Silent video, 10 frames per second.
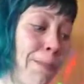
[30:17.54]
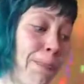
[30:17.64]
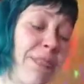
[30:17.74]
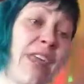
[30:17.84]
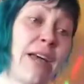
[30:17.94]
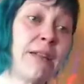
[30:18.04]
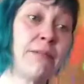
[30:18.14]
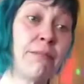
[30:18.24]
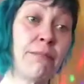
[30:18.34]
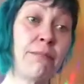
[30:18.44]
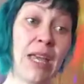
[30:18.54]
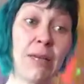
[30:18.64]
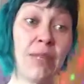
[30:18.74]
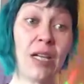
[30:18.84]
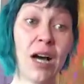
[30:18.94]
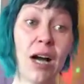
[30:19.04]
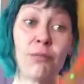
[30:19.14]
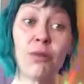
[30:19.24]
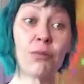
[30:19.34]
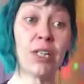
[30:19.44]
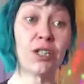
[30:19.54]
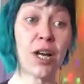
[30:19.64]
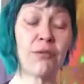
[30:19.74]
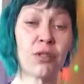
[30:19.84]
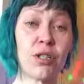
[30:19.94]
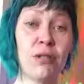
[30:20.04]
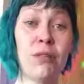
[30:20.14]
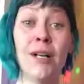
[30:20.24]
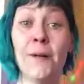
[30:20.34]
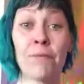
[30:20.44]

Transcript: then maybe I will reach out to